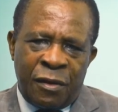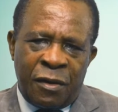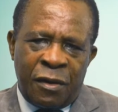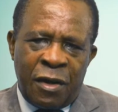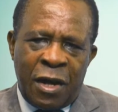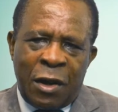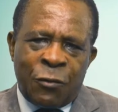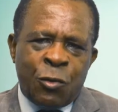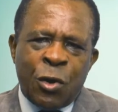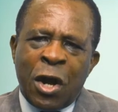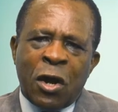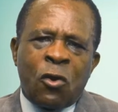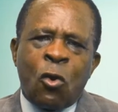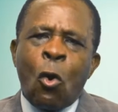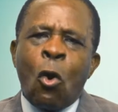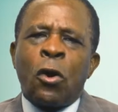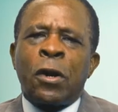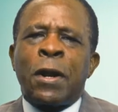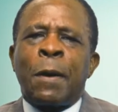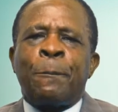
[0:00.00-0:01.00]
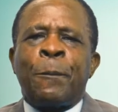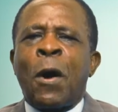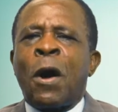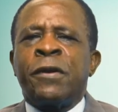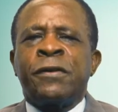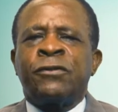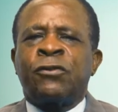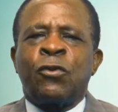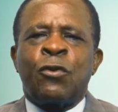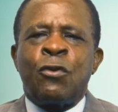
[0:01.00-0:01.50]
and we are called
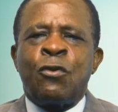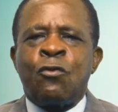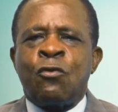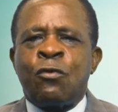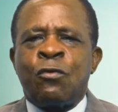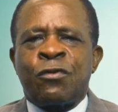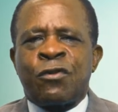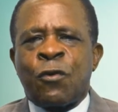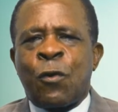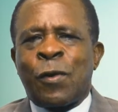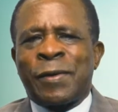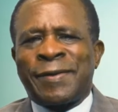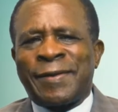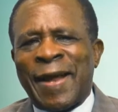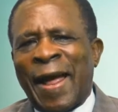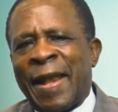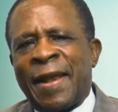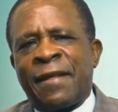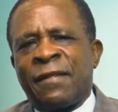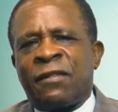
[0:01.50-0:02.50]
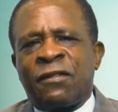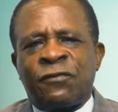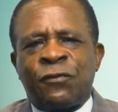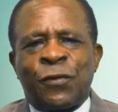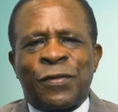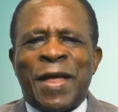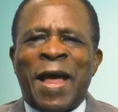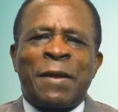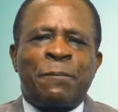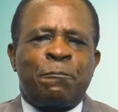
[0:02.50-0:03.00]
upon to use our talents for
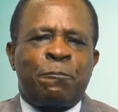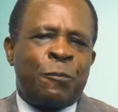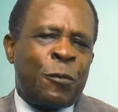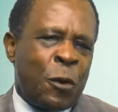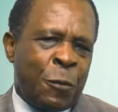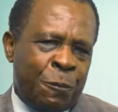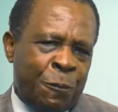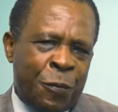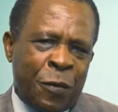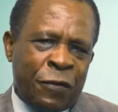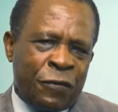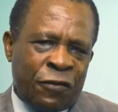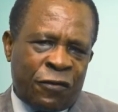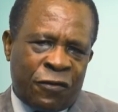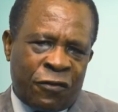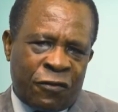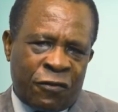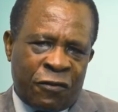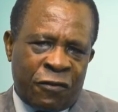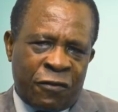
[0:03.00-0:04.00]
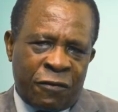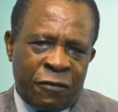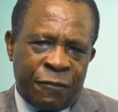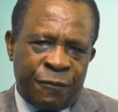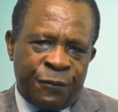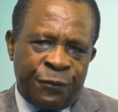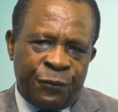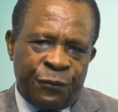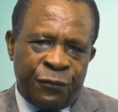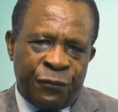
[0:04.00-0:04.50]
that purpose.
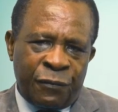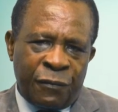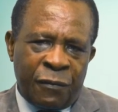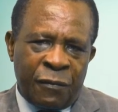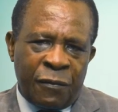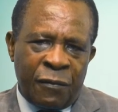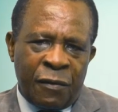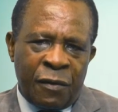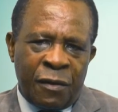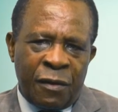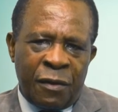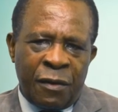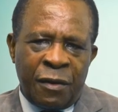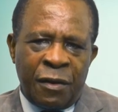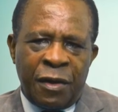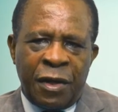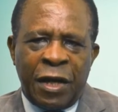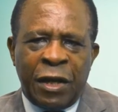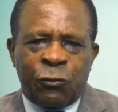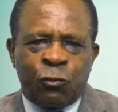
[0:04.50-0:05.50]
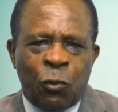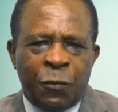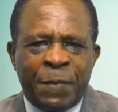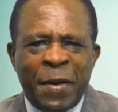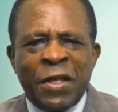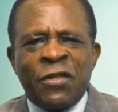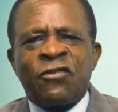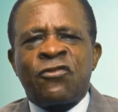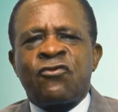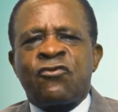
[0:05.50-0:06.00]
It would
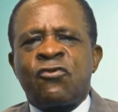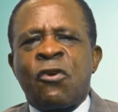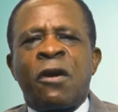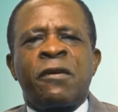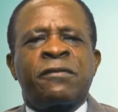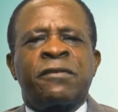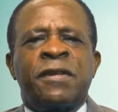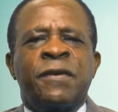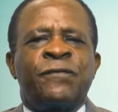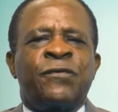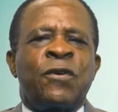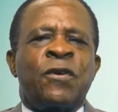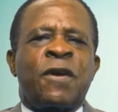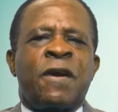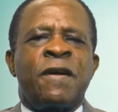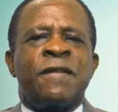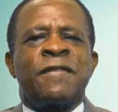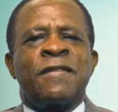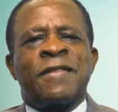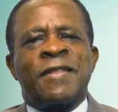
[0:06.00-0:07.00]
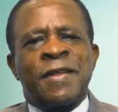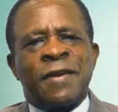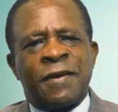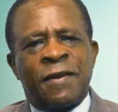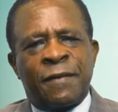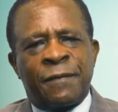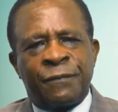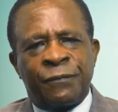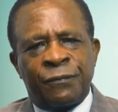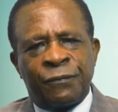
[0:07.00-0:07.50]
be instructive to
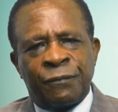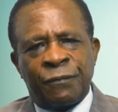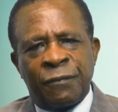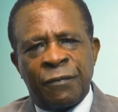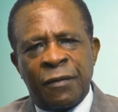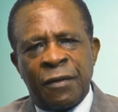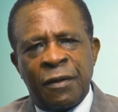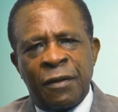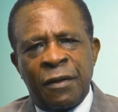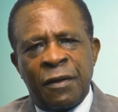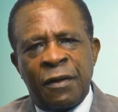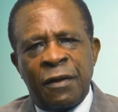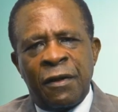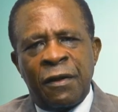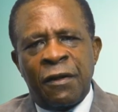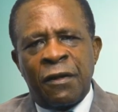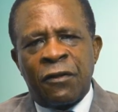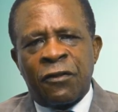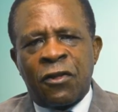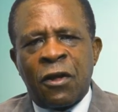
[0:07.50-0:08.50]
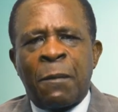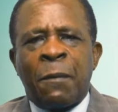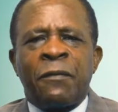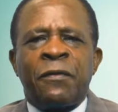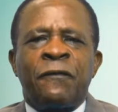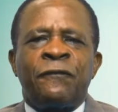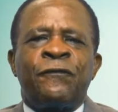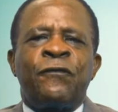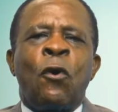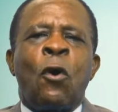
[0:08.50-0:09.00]
consider some of
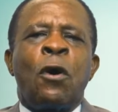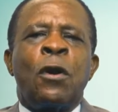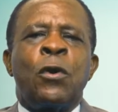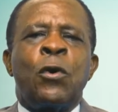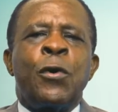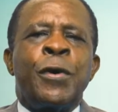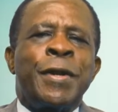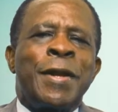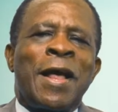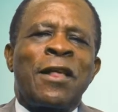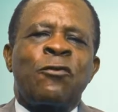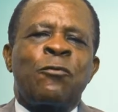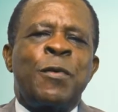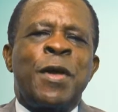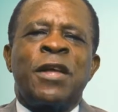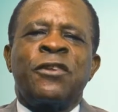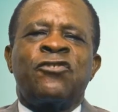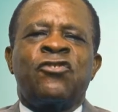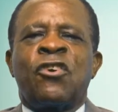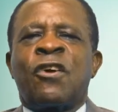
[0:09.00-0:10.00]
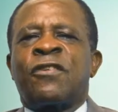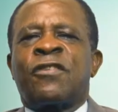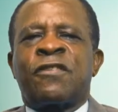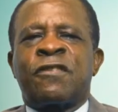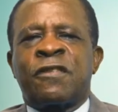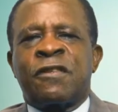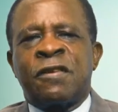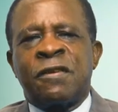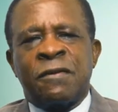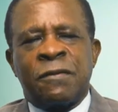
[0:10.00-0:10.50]
the following as we
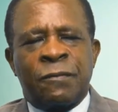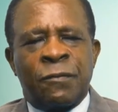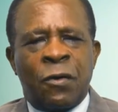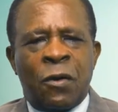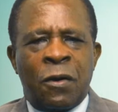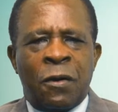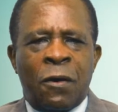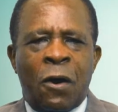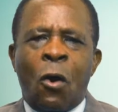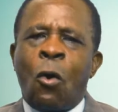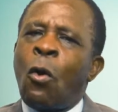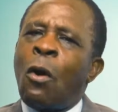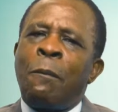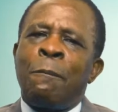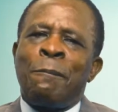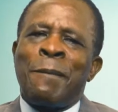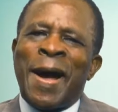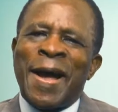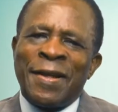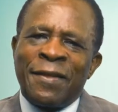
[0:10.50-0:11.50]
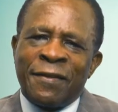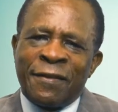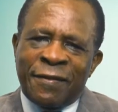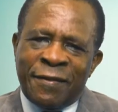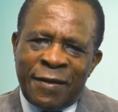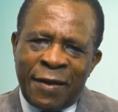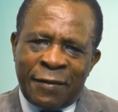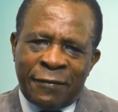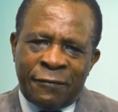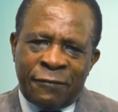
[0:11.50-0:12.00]
adjust our
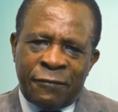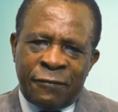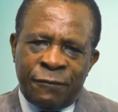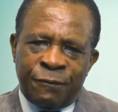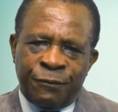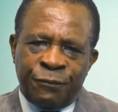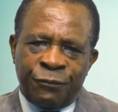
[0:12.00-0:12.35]
mindset: